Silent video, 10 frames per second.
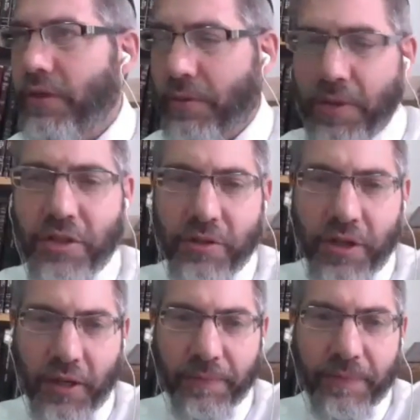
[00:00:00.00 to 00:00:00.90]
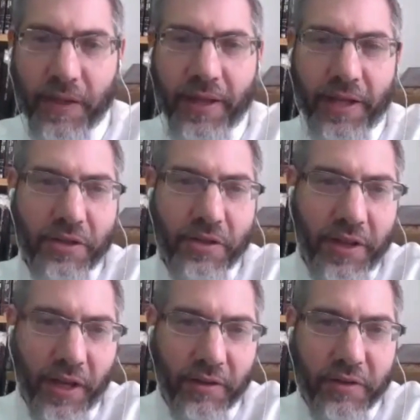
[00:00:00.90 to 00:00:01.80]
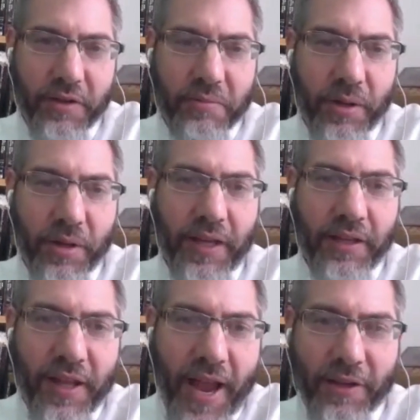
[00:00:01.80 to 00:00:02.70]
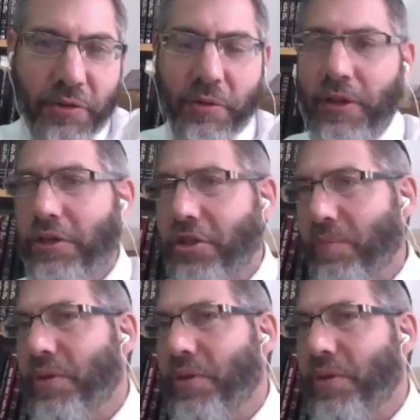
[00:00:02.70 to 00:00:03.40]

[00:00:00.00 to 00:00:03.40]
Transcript: There was unity, and that's a good thing. But they lack Torah leadership.